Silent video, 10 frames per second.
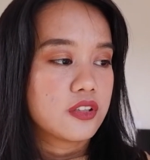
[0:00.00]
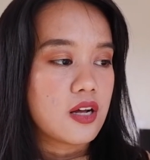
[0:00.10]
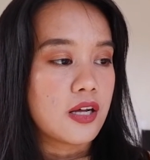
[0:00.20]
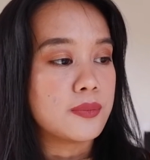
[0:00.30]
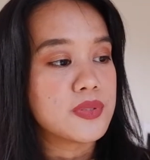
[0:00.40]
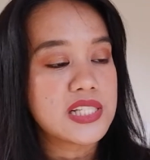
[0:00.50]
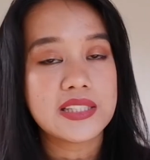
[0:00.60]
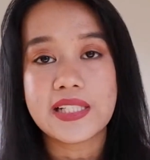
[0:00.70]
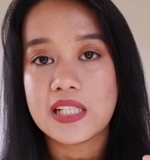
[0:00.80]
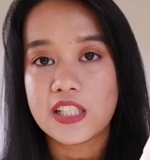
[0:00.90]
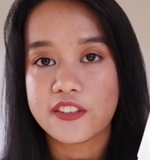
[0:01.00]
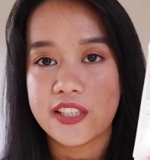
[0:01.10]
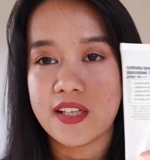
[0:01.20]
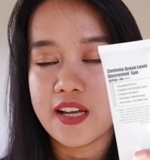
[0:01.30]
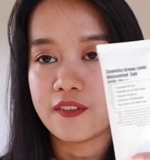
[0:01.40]
Centella
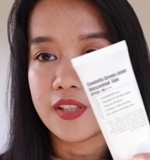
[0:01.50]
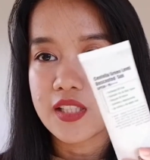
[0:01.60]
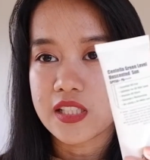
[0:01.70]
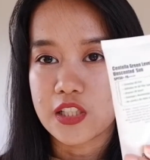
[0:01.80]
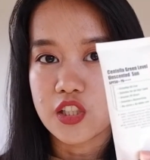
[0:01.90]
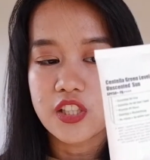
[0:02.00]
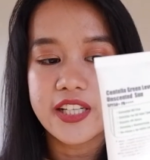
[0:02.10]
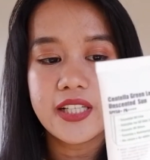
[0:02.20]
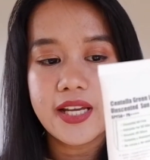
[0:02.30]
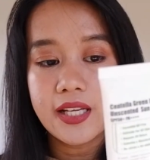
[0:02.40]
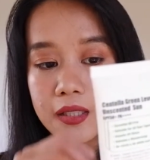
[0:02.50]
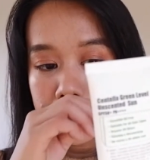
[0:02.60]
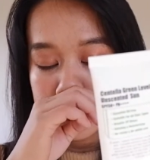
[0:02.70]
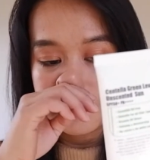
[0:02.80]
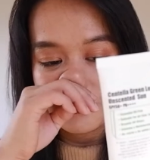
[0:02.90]
Green Level Sunscreen,
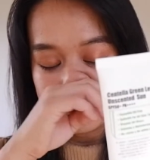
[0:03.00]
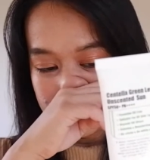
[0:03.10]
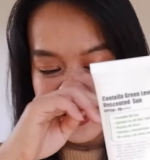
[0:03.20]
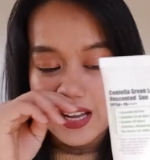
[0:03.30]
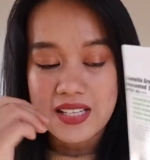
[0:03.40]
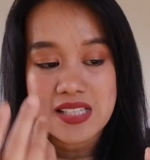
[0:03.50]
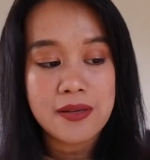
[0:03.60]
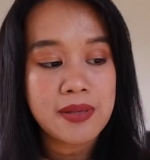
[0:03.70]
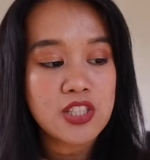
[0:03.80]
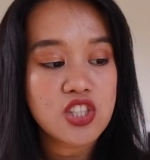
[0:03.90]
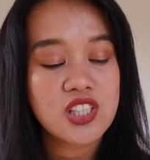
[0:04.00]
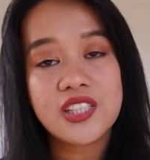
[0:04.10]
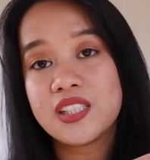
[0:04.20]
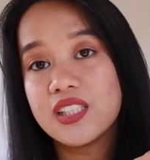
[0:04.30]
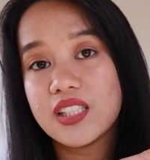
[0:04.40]
and yeah, as I
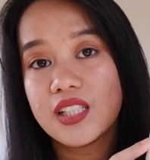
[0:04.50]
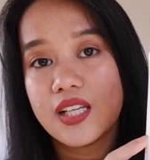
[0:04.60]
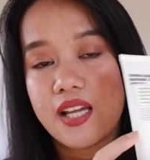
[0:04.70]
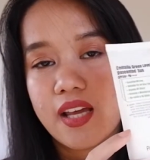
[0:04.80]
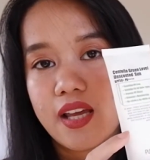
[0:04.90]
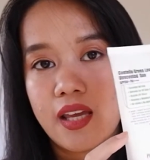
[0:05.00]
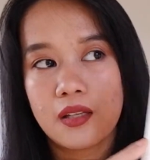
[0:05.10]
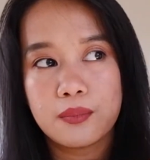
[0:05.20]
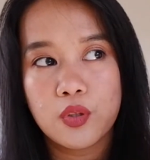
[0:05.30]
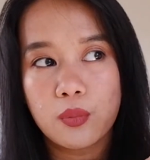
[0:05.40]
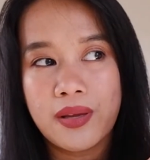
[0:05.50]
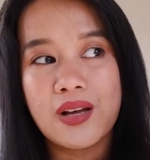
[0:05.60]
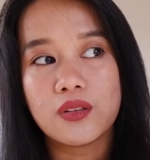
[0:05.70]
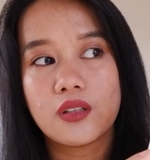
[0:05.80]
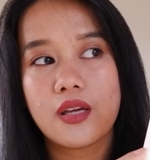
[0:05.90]
mentioned, it broke me
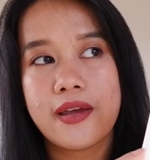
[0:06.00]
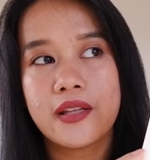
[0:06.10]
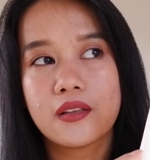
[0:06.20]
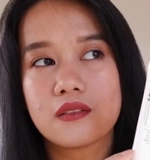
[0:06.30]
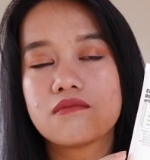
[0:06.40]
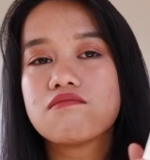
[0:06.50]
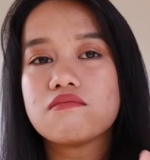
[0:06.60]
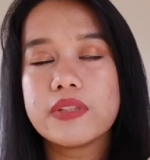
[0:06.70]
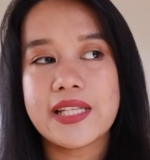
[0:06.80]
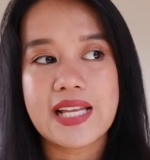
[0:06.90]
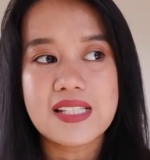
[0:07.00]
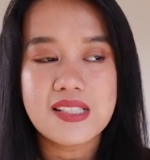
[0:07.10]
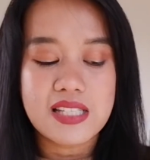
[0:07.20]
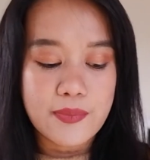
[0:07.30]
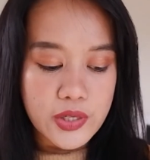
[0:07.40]
out. It has
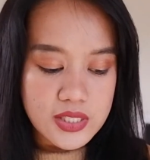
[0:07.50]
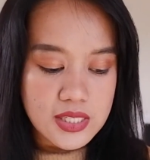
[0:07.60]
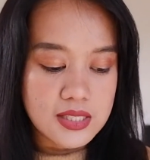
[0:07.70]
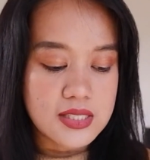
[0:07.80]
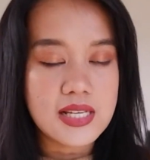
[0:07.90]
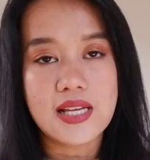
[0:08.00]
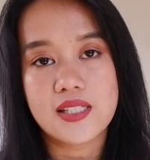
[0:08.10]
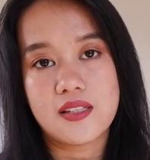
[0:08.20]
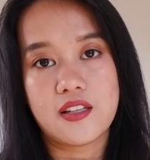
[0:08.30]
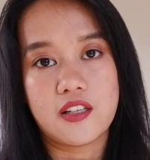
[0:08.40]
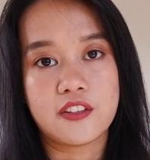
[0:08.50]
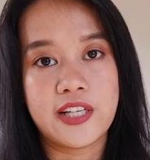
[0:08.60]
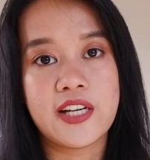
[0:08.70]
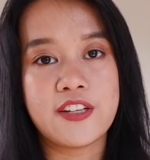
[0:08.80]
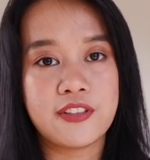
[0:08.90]
the same consistency as the
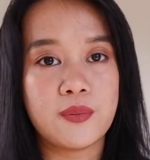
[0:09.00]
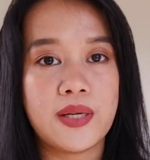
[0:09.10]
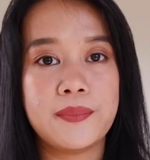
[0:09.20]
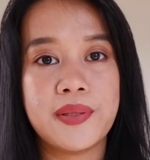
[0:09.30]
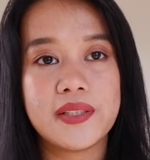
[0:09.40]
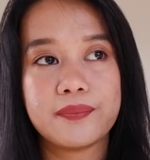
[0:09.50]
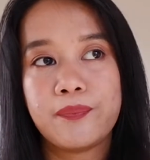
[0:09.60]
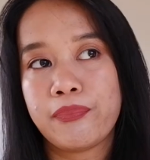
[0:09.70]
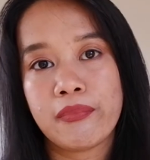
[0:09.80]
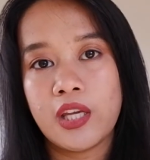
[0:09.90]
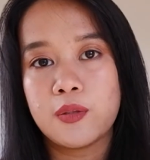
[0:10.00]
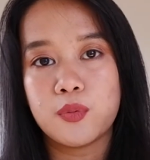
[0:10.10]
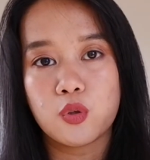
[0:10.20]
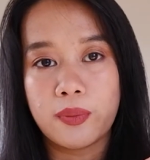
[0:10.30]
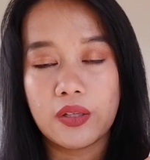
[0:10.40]
Green Level one, but it
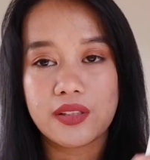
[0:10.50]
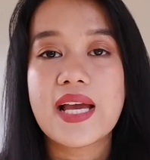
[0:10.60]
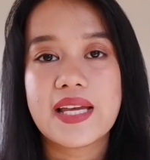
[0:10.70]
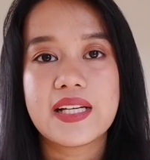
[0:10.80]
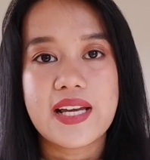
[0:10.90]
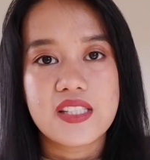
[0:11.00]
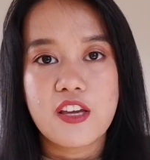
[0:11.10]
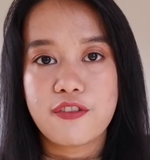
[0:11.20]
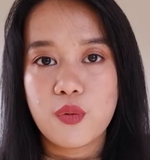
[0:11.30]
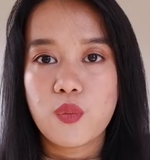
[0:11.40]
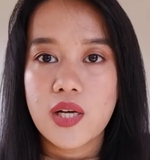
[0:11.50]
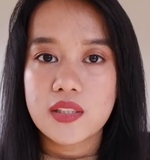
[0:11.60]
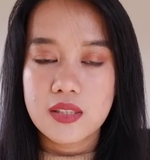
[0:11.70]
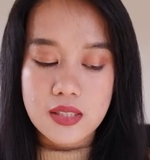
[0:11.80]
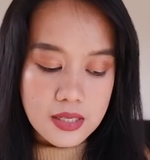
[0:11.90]
broke me out. Again, guys, if you
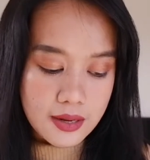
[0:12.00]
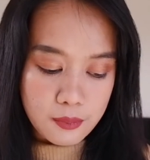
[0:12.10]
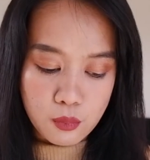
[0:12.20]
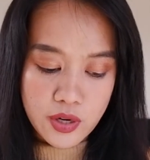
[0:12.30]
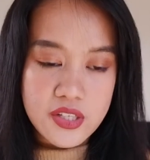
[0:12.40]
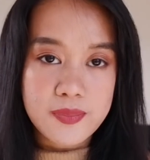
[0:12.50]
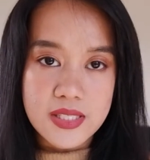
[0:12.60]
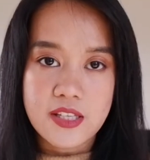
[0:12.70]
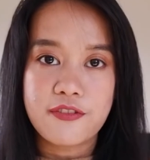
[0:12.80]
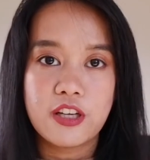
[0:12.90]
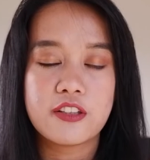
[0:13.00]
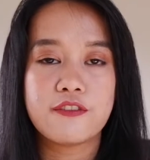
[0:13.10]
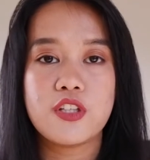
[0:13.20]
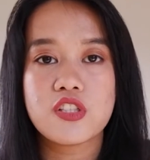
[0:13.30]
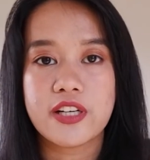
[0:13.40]
want more specific
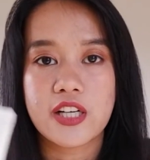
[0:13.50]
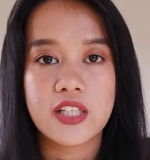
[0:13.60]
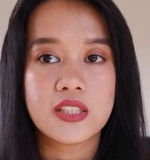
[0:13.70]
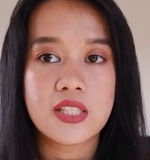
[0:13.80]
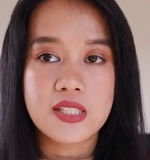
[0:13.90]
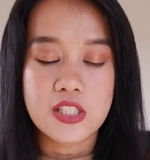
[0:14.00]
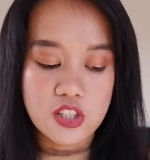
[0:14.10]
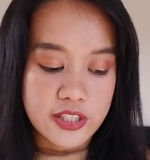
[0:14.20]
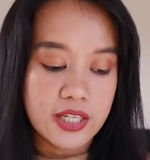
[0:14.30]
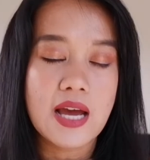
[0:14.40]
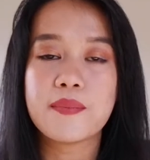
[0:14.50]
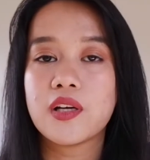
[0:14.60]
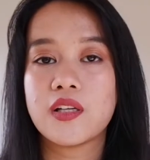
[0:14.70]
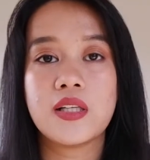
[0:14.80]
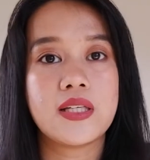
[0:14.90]
reviews regarding this sunscreen, I'm
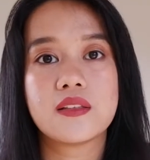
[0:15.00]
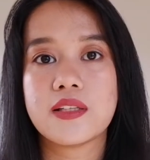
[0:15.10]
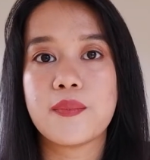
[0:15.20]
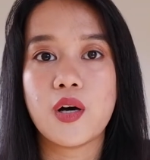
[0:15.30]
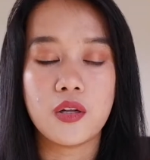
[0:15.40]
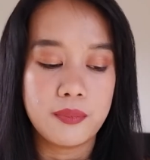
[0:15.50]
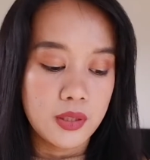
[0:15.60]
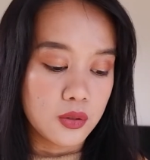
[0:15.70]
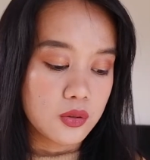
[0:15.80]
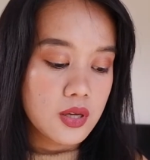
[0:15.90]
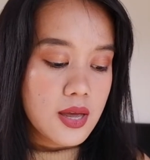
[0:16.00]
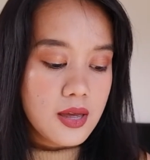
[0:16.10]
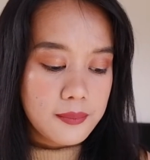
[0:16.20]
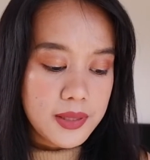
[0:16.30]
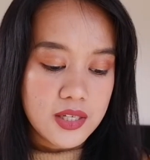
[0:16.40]
gonna link them all below
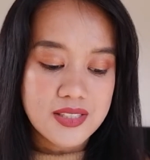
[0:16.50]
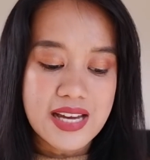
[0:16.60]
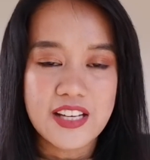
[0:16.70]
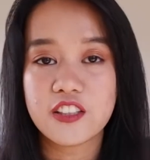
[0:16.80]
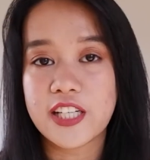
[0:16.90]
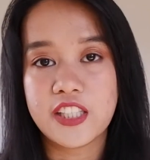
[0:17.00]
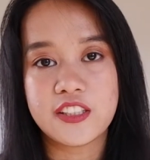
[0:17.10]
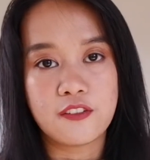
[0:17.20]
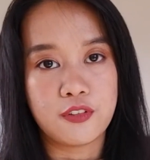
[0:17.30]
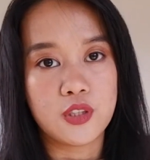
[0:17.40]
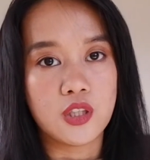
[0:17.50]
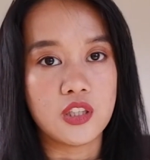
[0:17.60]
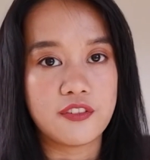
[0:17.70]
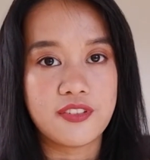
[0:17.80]
because I already reviewed all of